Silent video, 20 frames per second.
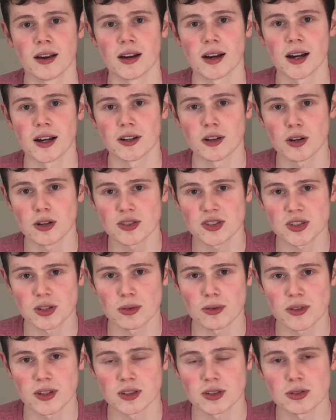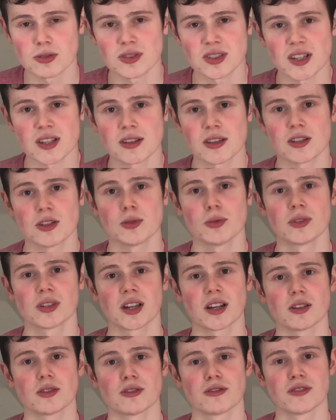And also, they do say that you will
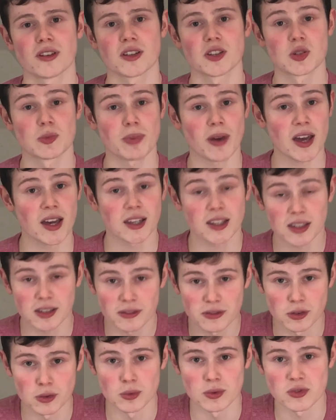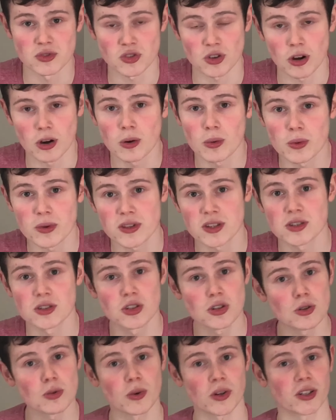get your funds back if you withdraw within
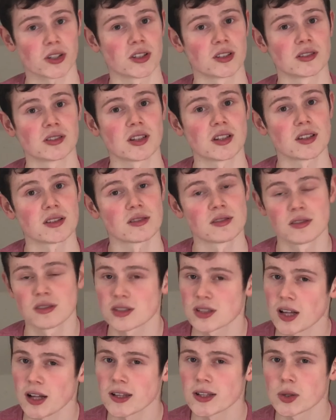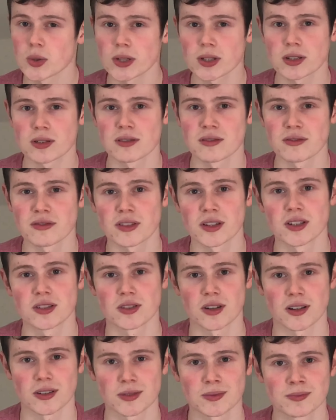2 working days, slightly quicker than
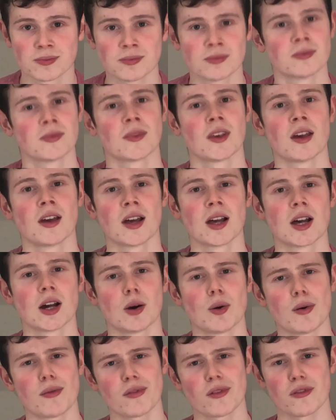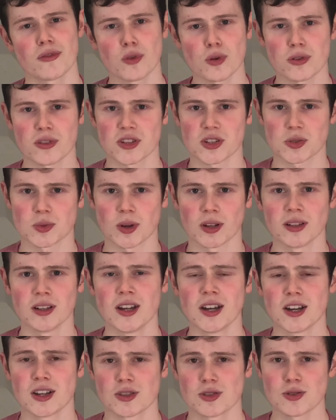FreeTrade. However, for this one,
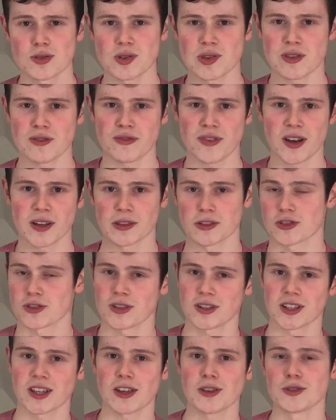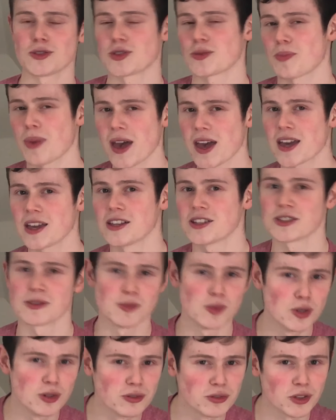due to the fact they're trying to get you to pay to
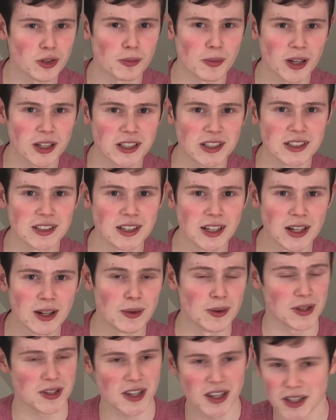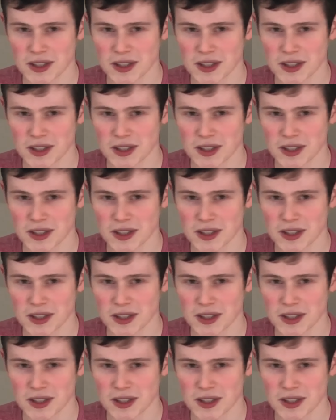move your money, which I